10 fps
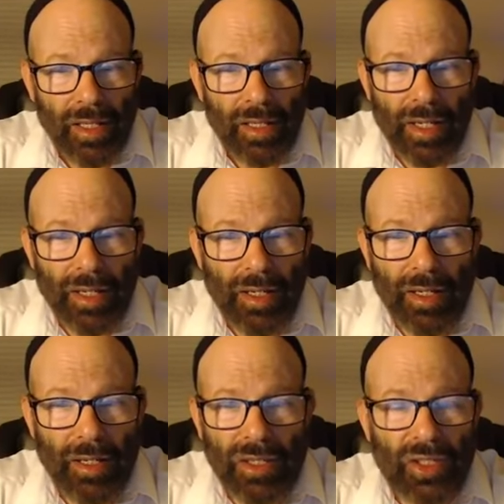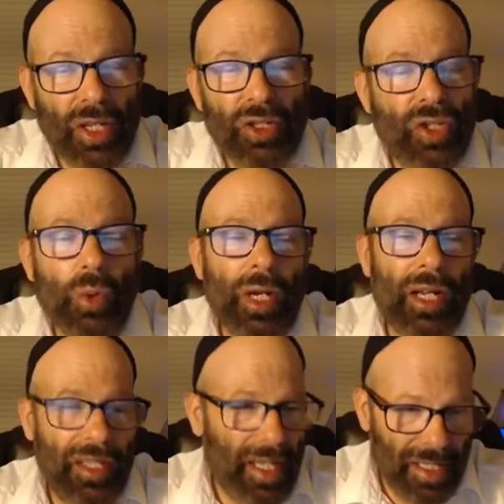Right? It's no
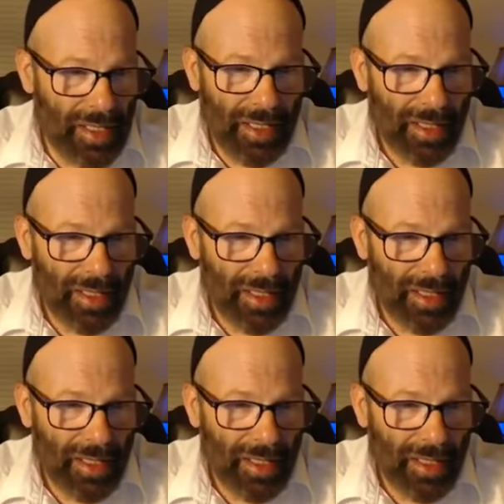contest.